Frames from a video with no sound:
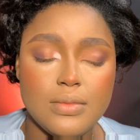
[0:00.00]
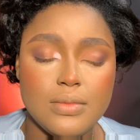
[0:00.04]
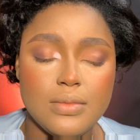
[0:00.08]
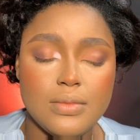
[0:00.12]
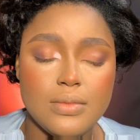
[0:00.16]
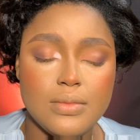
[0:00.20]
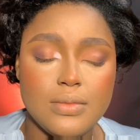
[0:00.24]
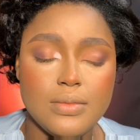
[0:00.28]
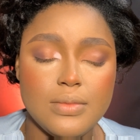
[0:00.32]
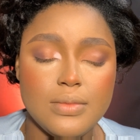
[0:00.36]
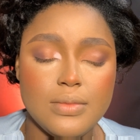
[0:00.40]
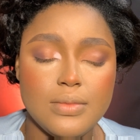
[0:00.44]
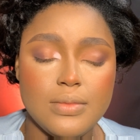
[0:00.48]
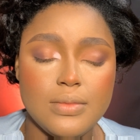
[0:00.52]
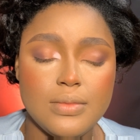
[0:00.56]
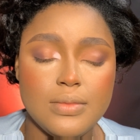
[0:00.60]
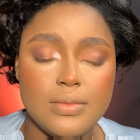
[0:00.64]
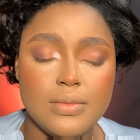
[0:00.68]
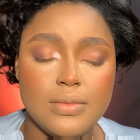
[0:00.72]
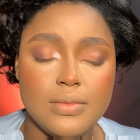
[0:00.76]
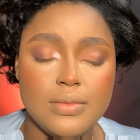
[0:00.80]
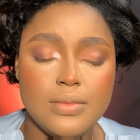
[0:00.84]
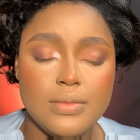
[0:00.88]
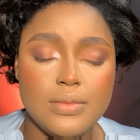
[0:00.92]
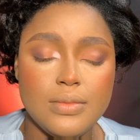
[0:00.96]

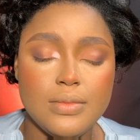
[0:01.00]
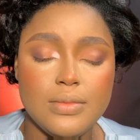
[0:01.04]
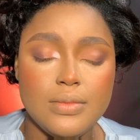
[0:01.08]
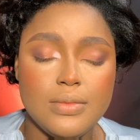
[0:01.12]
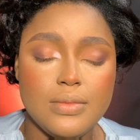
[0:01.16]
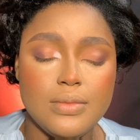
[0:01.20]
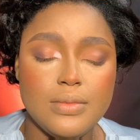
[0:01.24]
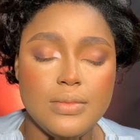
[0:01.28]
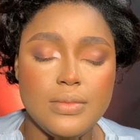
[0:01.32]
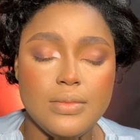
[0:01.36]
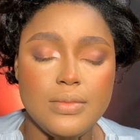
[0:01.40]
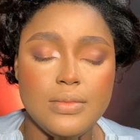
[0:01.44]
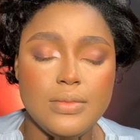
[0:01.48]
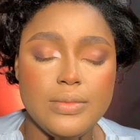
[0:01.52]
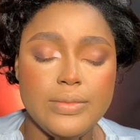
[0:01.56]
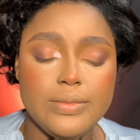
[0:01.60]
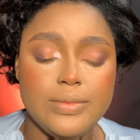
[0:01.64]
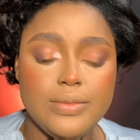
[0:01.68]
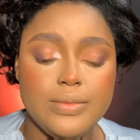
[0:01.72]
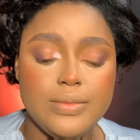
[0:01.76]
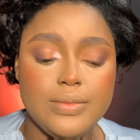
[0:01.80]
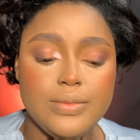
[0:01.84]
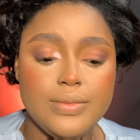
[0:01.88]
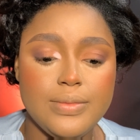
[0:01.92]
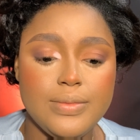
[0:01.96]
just to pop
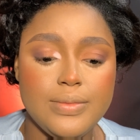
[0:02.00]
out.